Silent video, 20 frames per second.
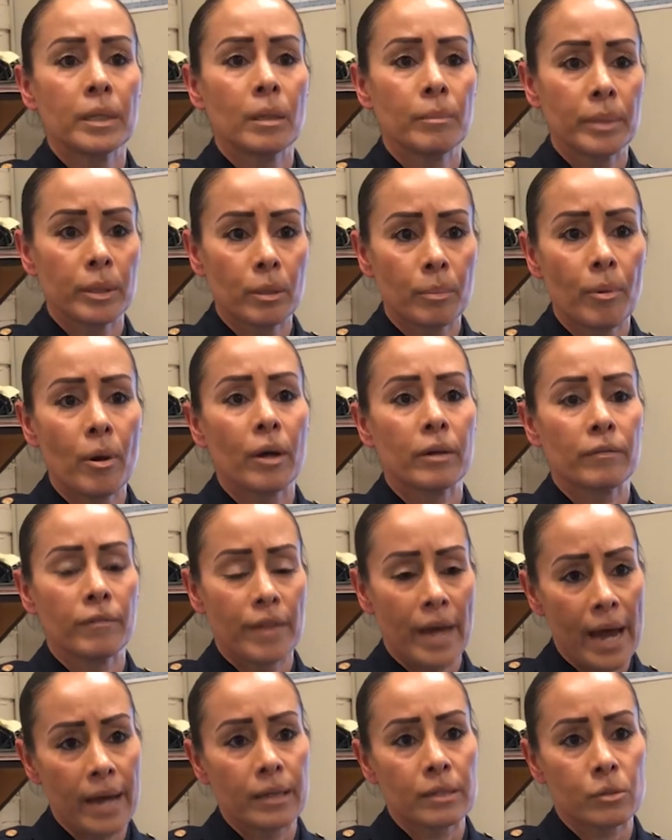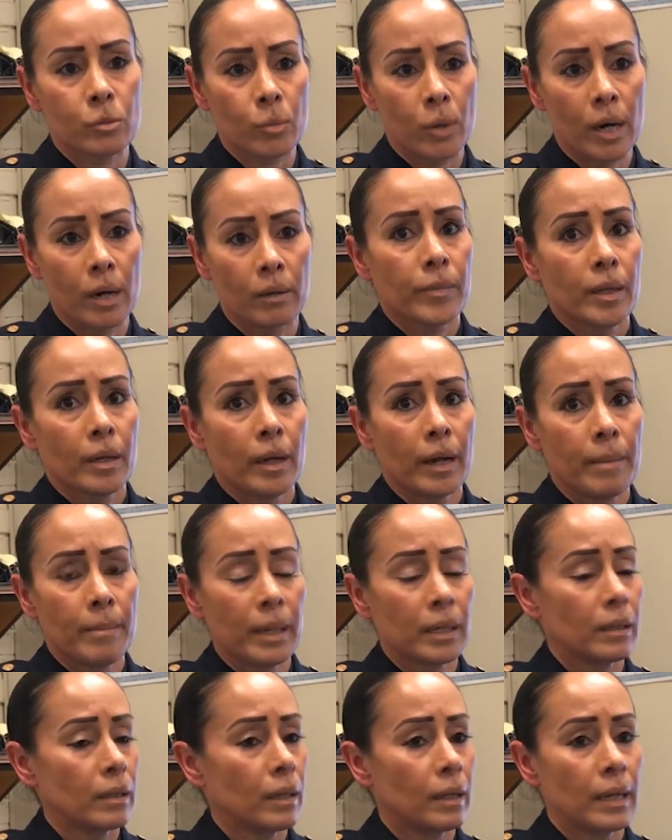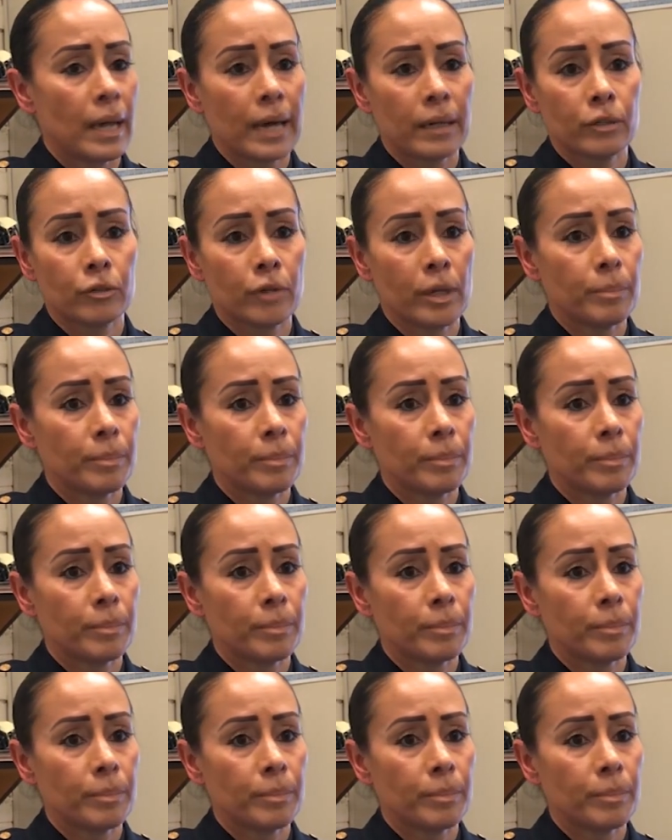a bigger part of that as well. I met a lot of great